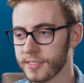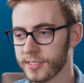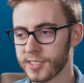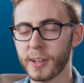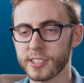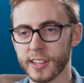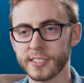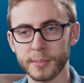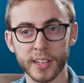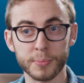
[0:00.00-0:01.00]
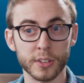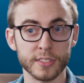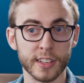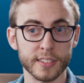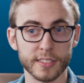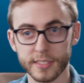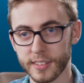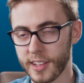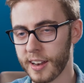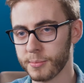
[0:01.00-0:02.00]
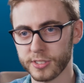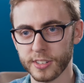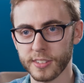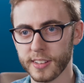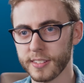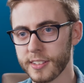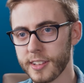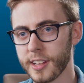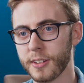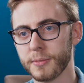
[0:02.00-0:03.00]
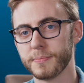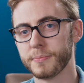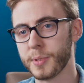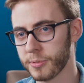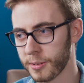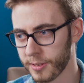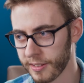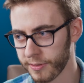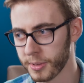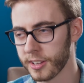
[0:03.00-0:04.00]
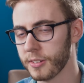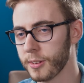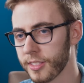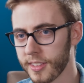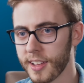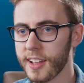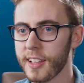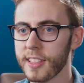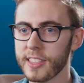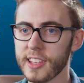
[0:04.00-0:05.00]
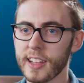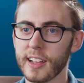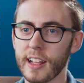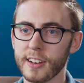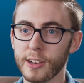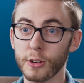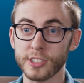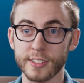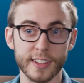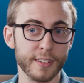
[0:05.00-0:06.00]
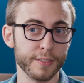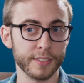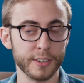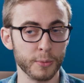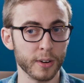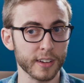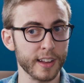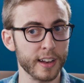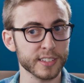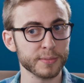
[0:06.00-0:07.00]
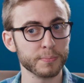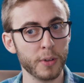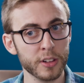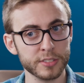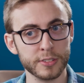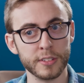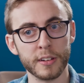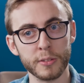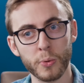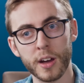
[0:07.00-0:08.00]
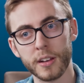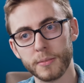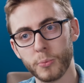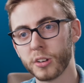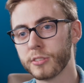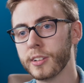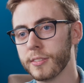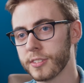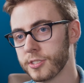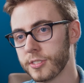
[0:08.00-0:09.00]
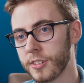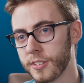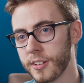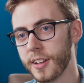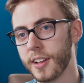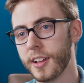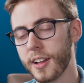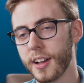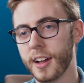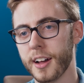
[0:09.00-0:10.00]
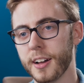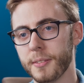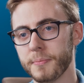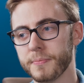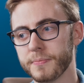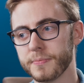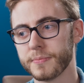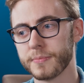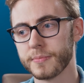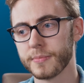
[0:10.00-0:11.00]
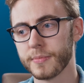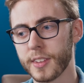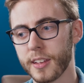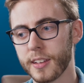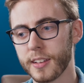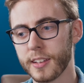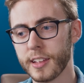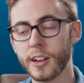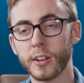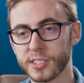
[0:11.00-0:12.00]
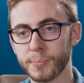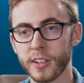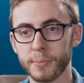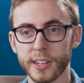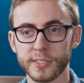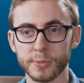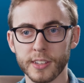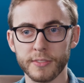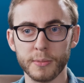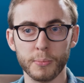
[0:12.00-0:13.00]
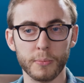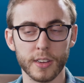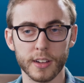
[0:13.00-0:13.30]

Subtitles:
specializing makes more sense, and I'm sure that you know people are pretty familiar with the notion that if you're working at a smaller studio, you want more creative control. You know, a smaller place will give you